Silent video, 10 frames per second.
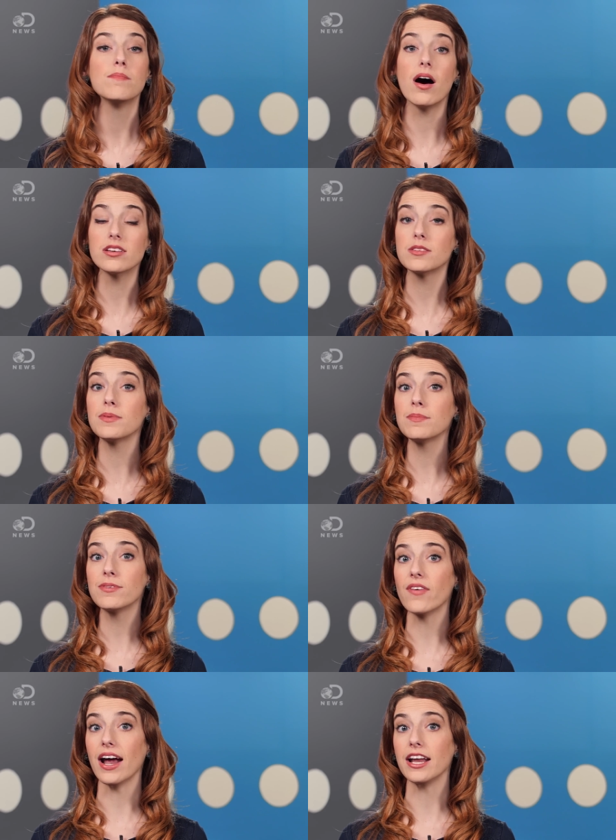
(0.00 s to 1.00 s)
possibly
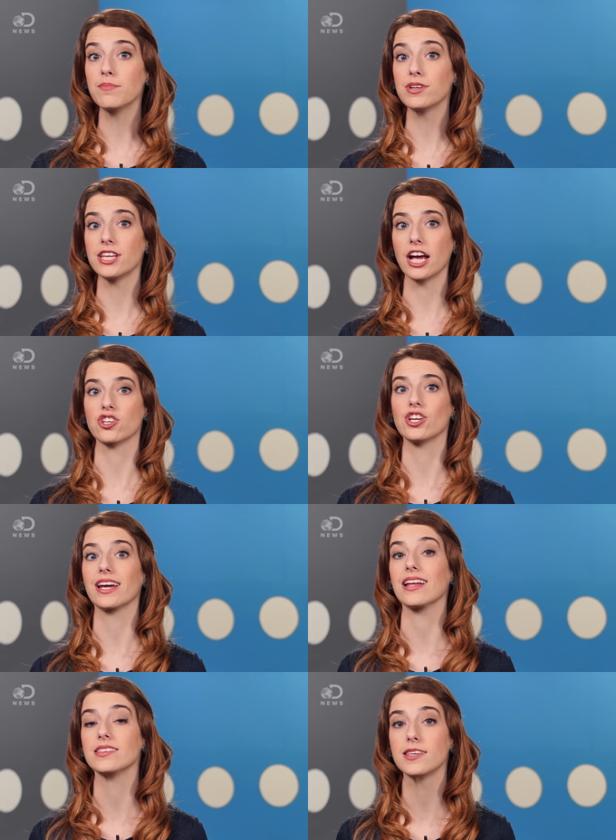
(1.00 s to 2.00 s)
providing protection
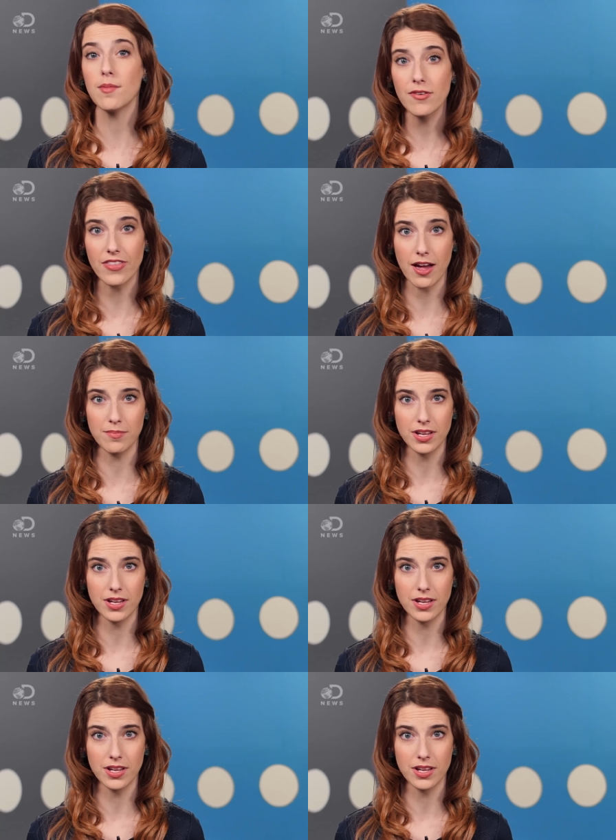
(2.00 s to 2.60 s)
against some of them.